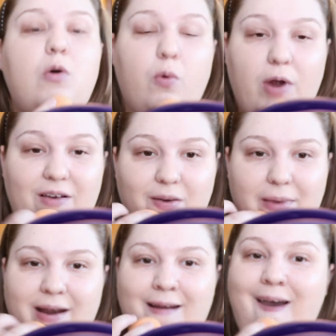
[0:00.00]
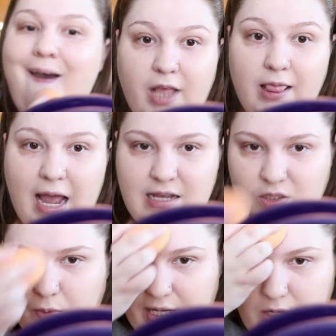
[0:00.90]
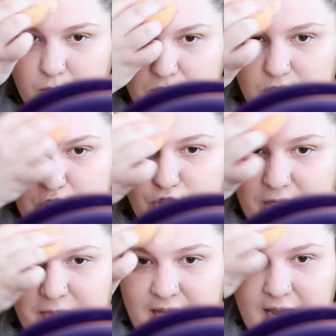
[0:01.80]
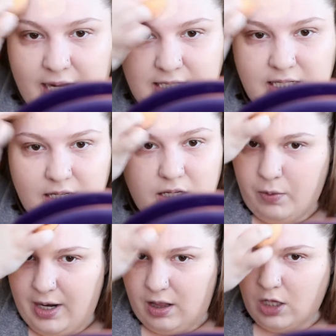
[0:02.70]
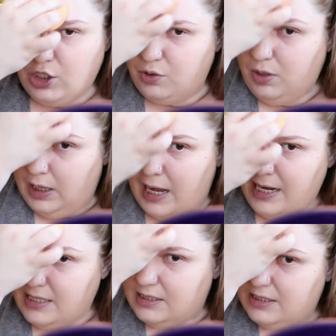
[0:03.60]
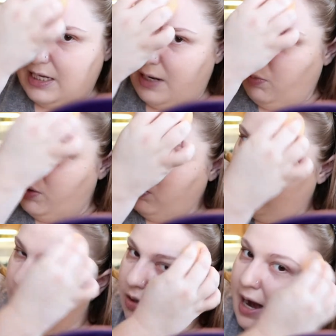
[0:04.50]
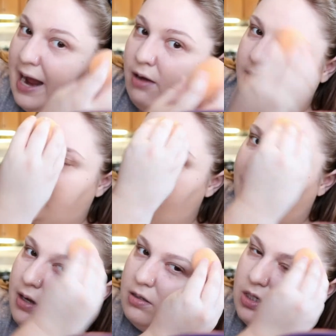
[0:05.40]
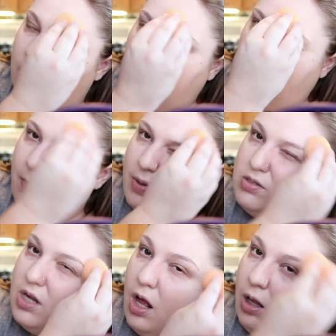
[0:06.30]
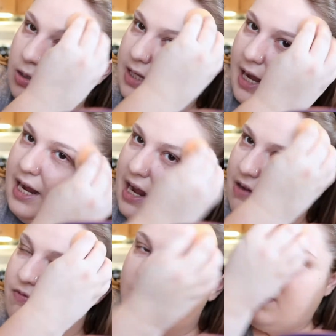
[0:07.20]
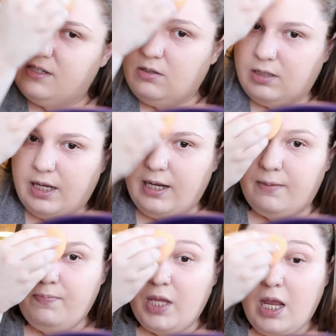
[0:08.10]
Where have I been? Last week was extremely hectic. We had a lot of new clients, and we were out and about almost all day, every single day.